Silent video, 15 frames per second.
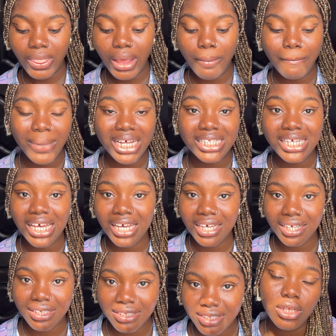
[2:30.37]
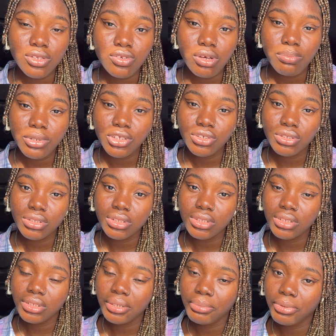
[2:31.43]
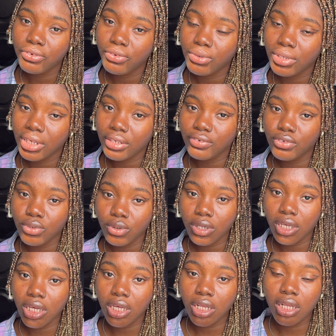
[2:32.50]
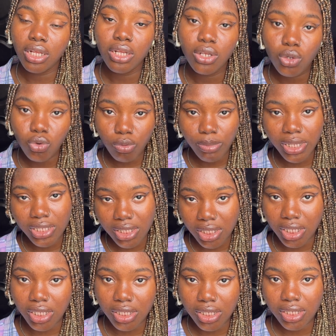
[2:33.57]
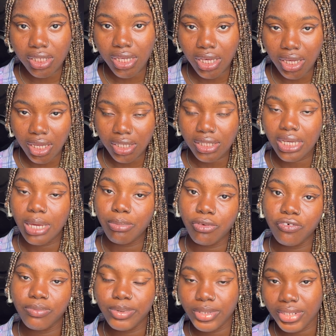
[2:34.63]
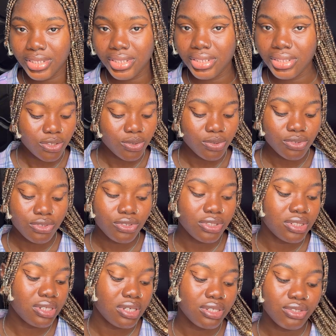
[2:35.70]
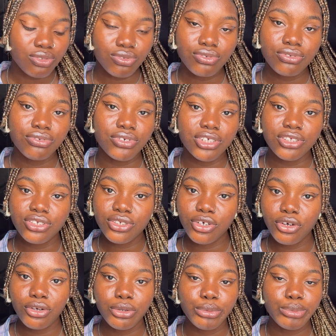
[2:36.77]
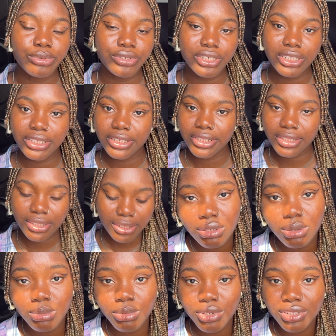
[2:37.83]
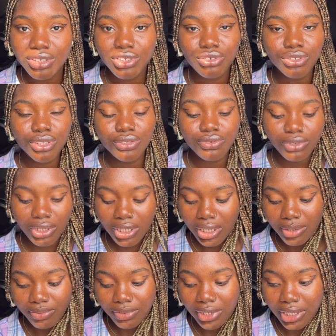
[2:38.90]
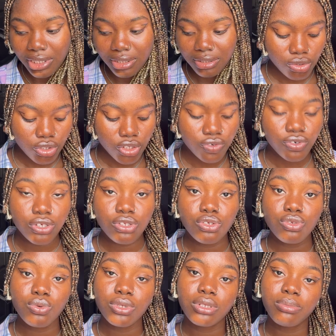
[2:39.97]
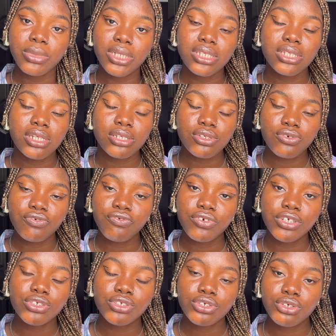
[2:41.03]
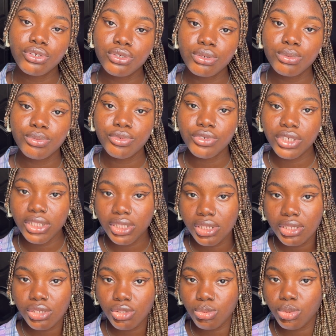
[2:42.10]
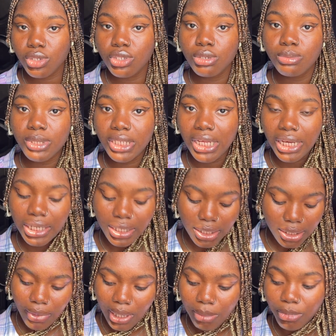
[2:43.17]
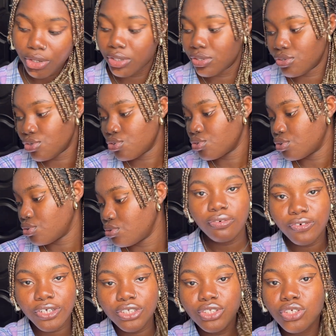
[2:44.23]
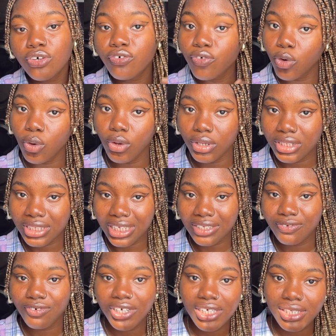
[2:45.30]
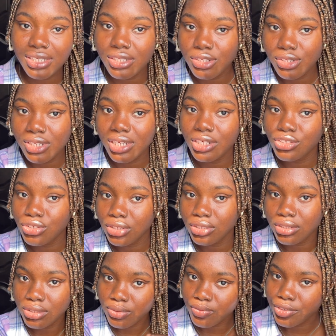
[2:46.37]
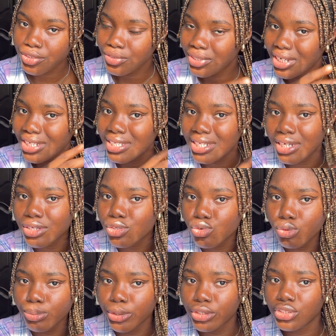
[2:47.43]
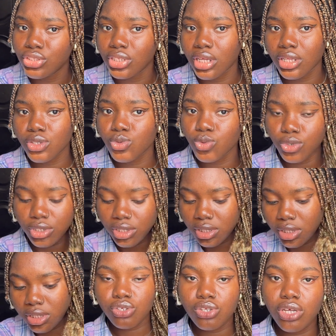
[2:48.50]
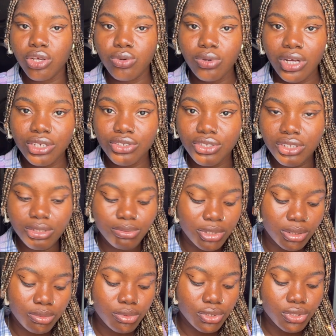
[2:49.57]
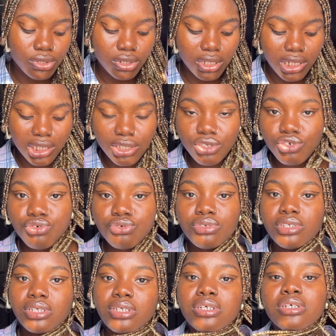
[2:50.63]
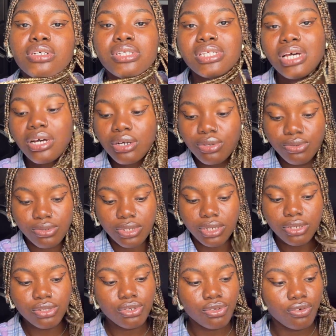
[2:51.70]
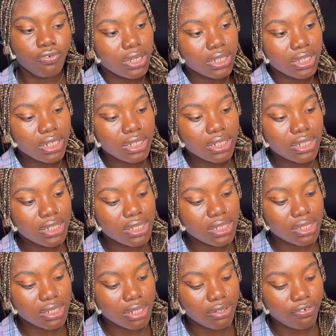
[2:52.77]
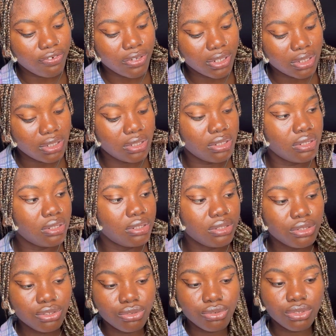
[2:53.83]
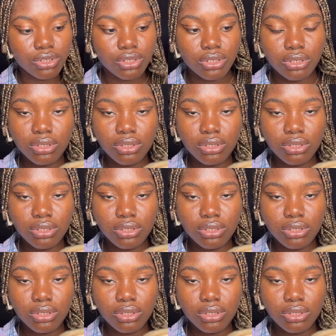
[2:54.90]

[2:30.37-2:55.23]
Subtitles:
matted. So I mentioned before that if you're a low maintenance hair type of person, don't do French curl braids. It's stressful, I can't even lie. Just for you to know what the maintenance of French curl braids is supposed to be like, I'm going to show you. First of all, it's advised to section it. Obviously you can't take so much at once so that you actually be able to get through the tangles and stuff. I think this is a fairly good